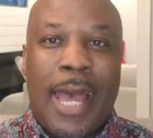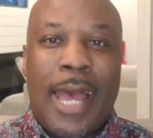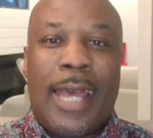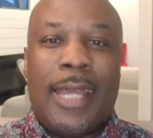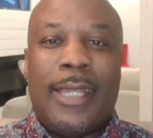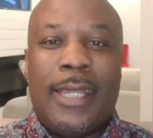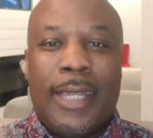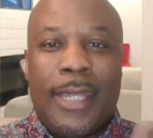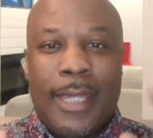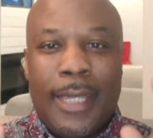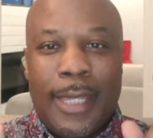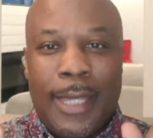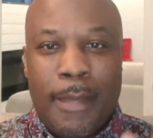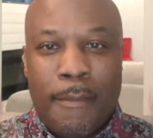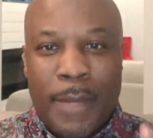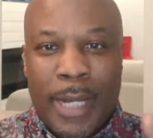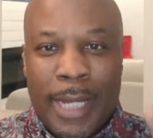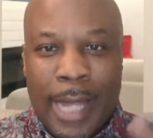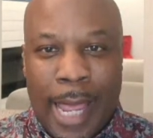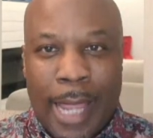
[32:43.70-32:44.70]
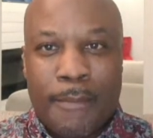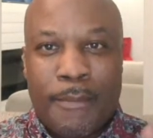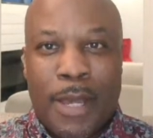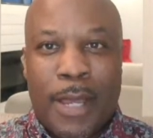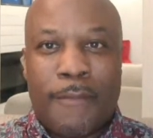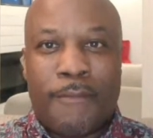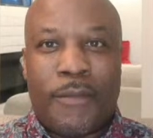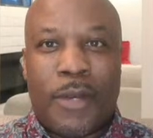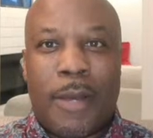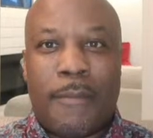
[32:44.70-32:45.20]
Hey, if you tune in, if you
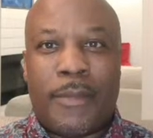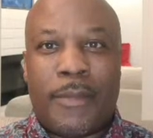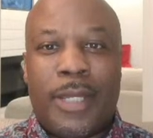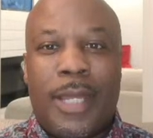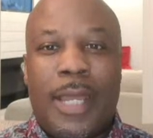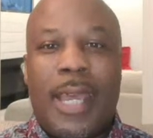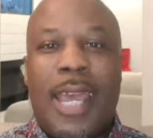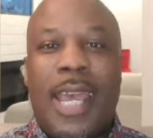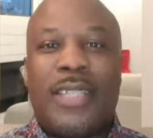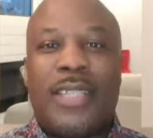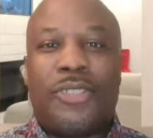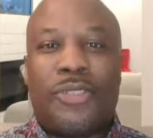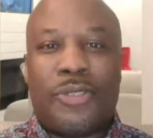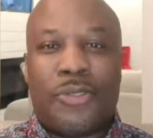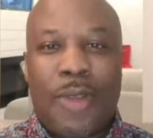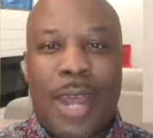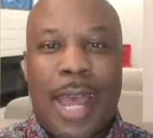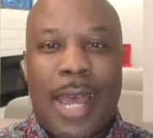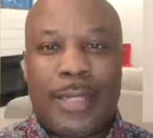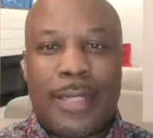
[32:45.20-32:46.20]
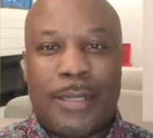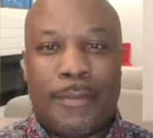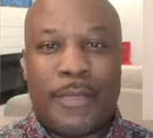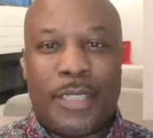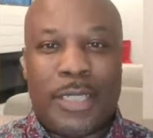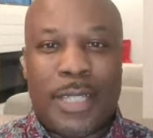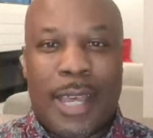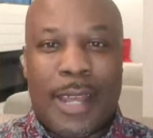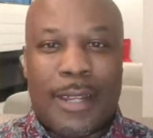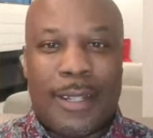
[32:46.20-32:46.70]
don't mind, hit my like button
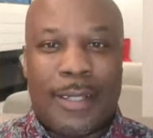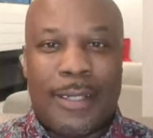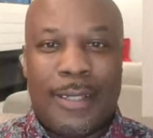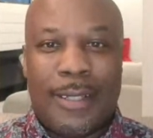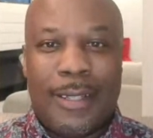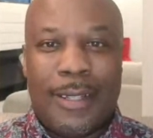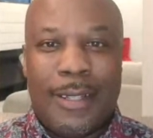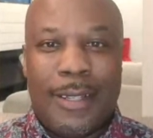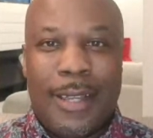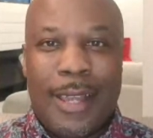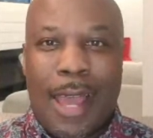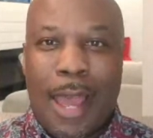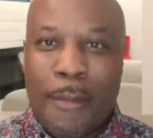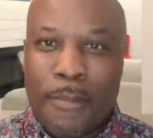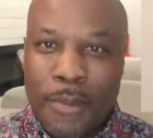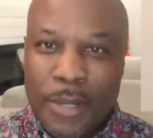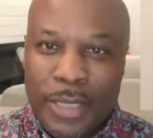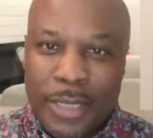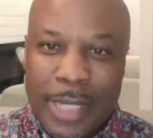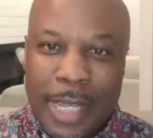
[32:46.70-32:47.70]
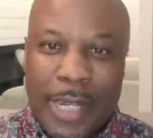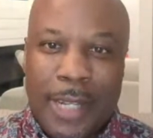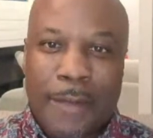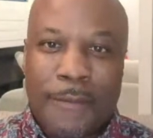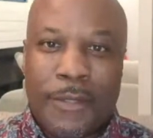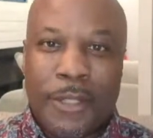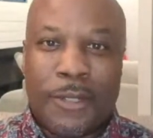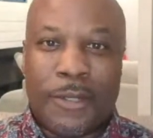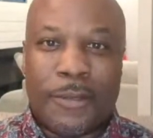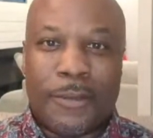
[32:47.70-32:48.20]
for me and subscribe to the
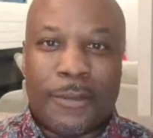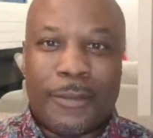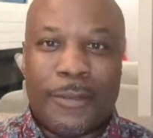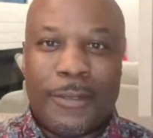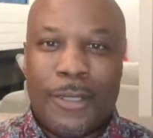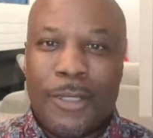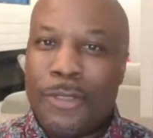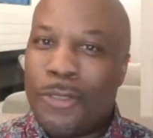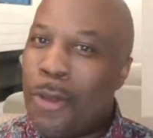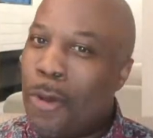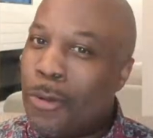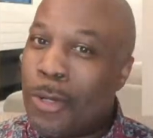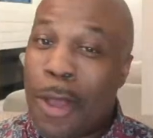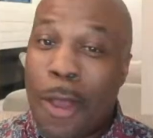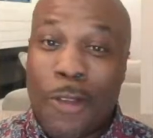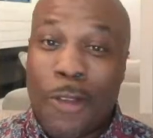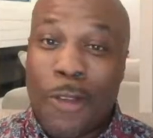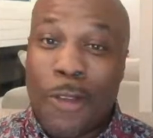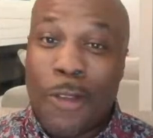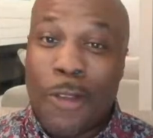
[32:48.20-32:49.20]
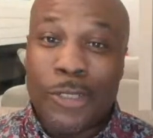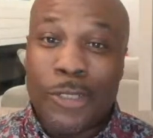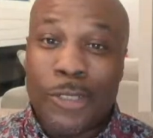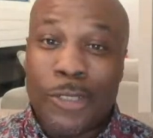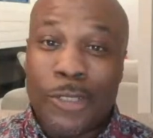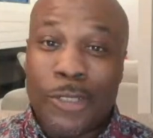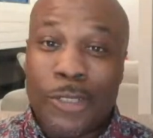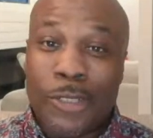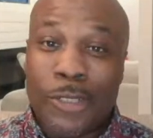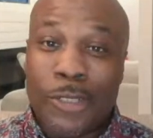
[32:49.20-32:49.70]
channel. I appreciate it if
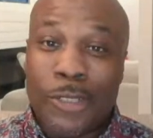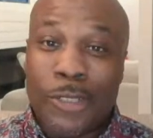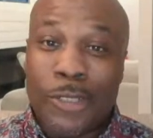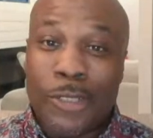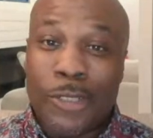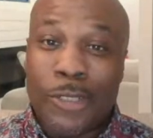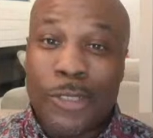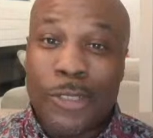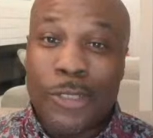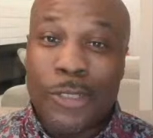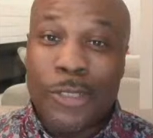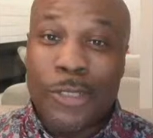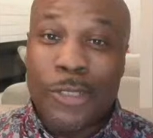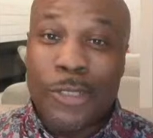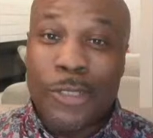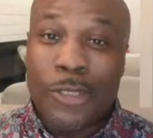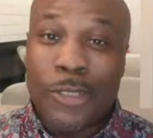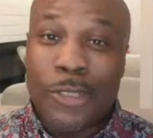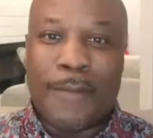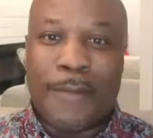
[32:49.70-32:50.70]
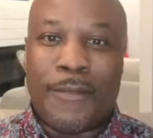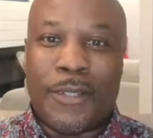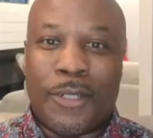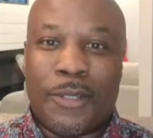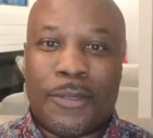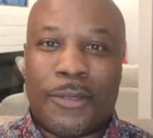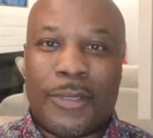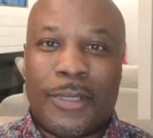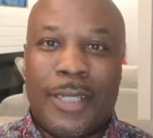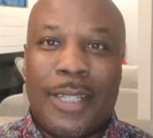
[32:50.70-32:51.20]
you do. Don't call you now.
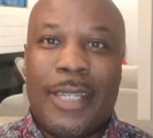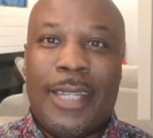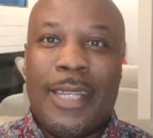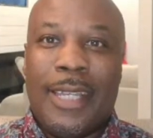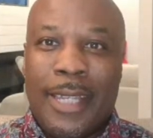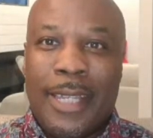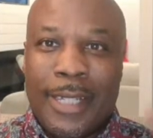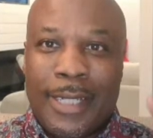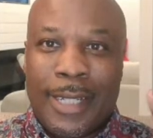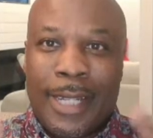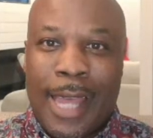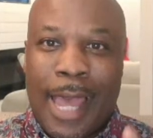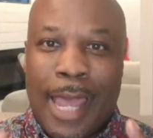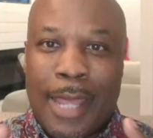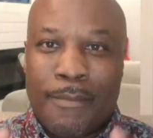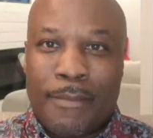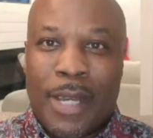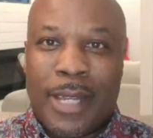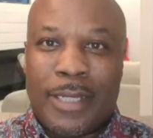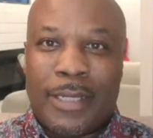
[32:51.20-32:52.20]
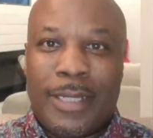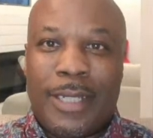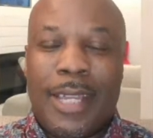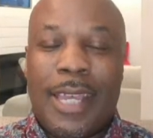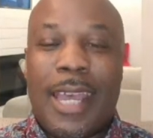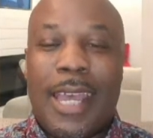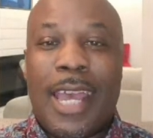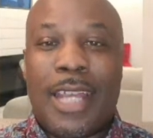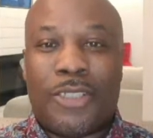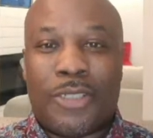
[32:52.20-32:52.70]
I just appreciate it if you do.
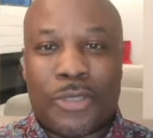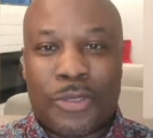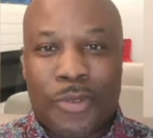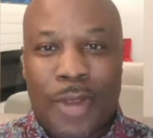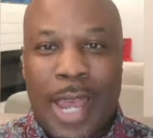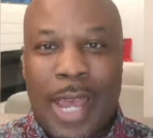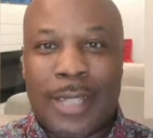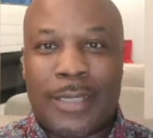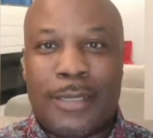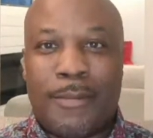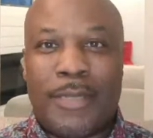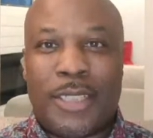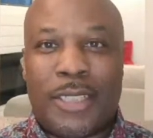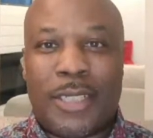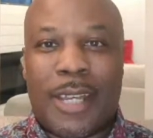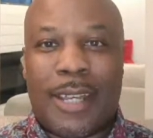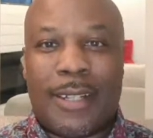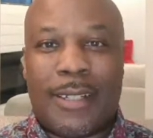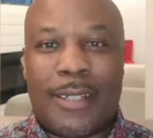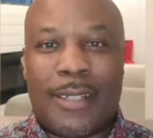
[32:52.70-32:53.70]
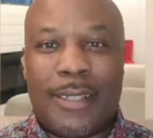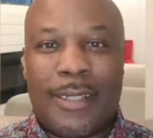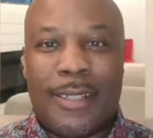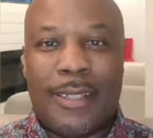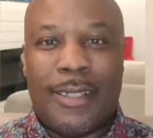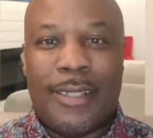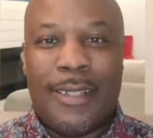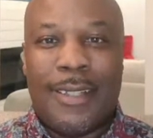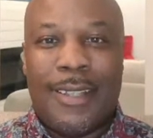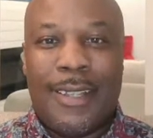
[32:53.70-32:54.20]
Hit the like button
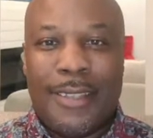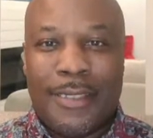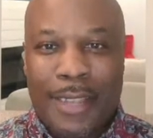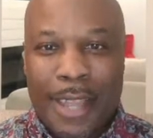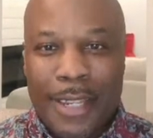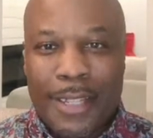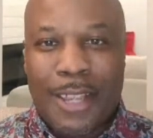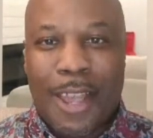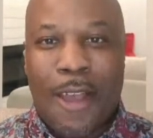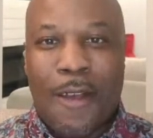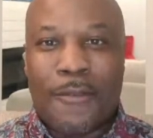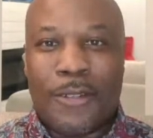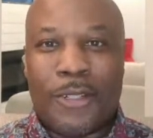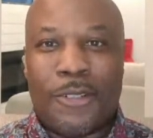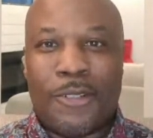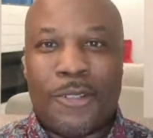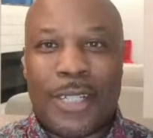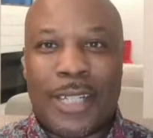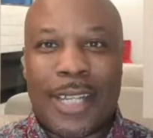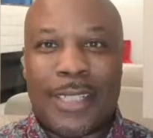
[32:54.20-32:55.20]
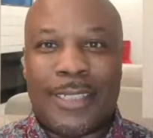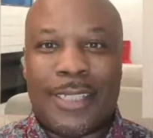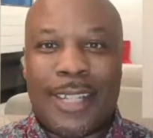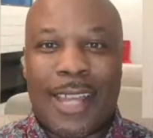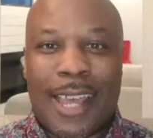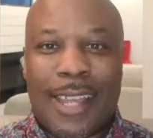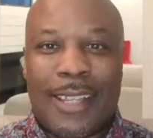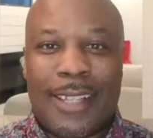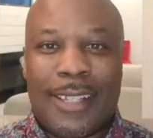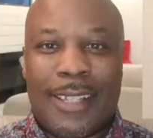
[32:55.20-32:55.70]
and subscribe to the channel.
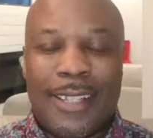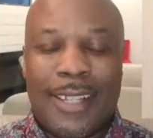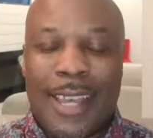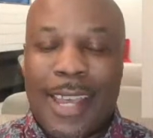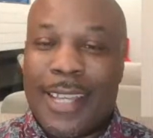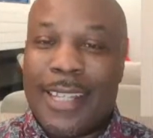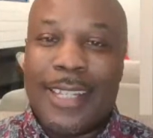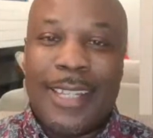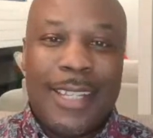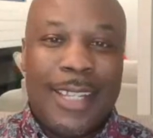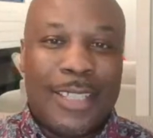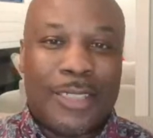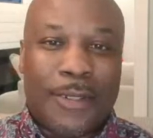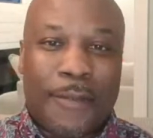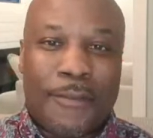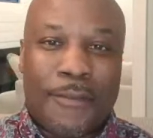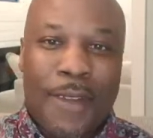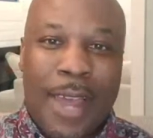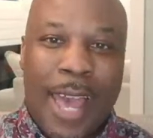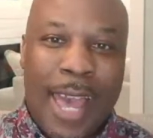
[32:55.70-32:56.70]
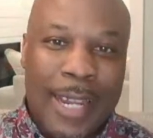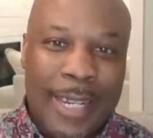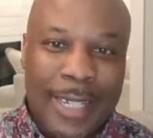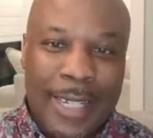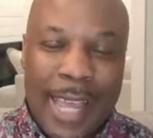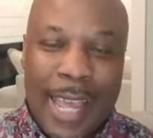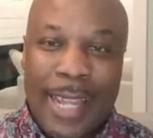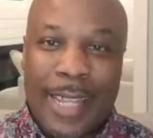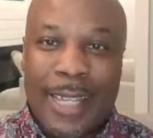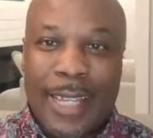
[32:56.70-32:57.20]
Thank y'all for doing that
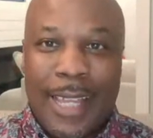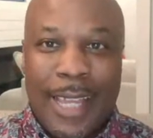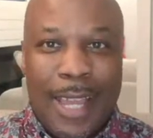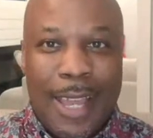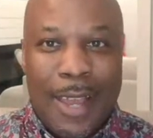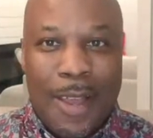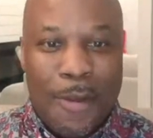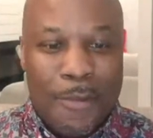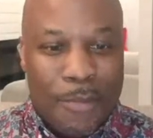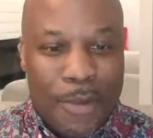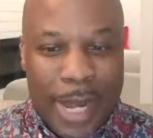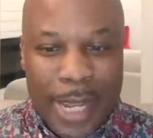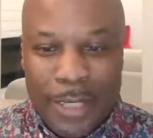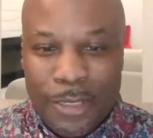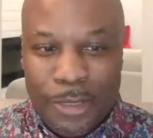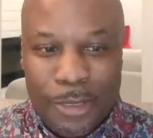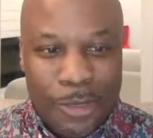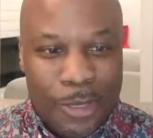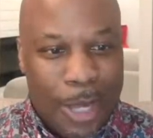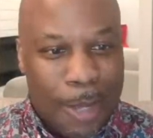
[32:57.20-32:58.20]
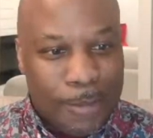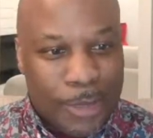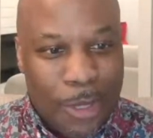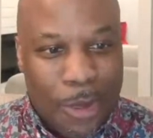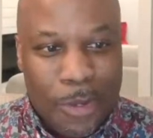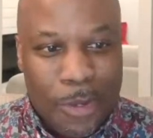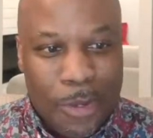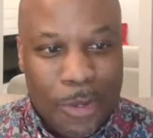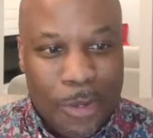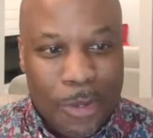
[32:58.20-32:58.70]
tonight. Hey, it's a Friday
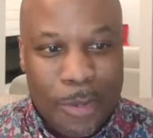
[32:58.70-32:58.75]
night.